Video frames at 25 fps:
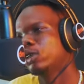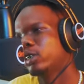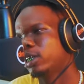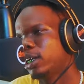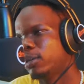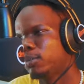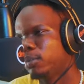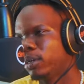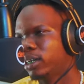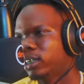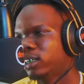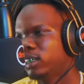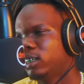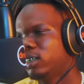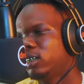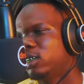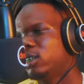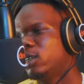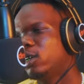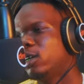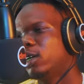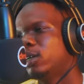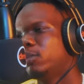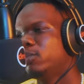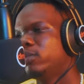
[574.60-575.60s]
to that person. You
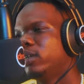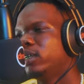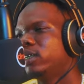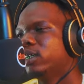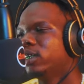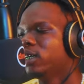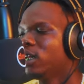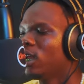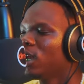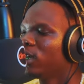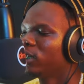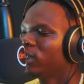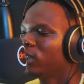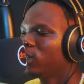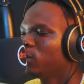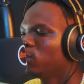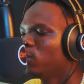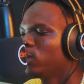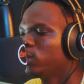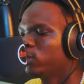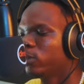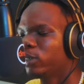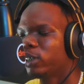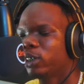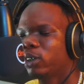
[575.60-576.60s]
know what I mean? Like, yeah. ask them
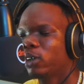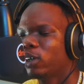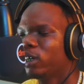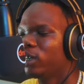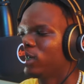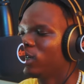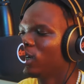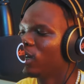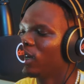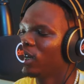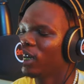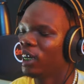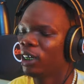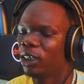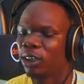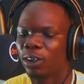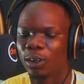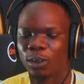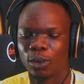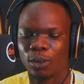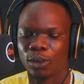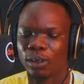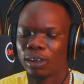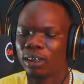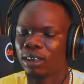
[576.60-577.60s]
what's going on, how you
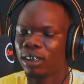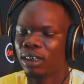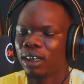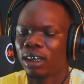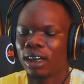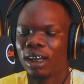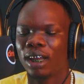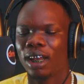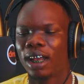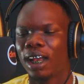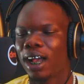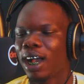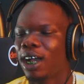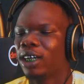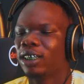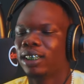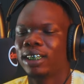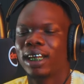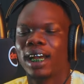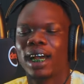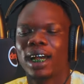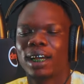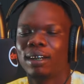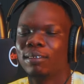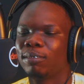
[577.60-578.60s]
doing, how's
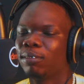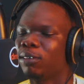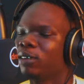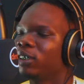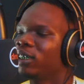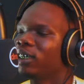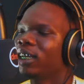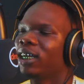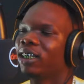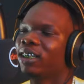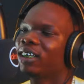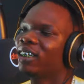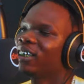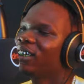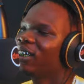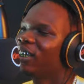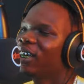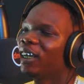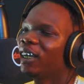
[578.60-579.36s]
life? Cause like this thing